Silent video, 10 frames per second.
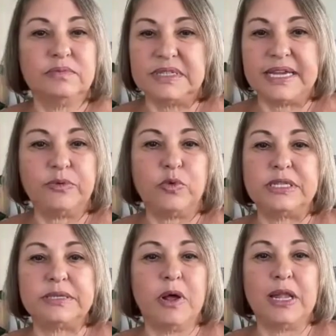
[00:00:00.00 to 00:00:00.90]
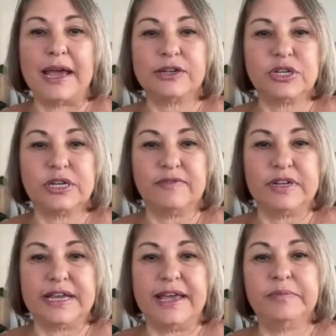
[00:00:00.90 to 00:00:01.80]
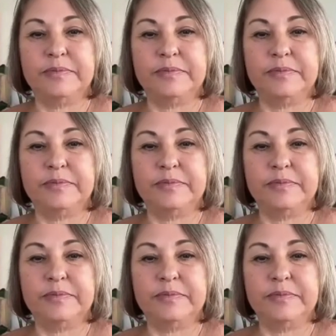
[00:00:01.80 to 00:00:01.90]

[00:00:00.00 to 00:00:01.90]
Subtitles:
take one small action every day,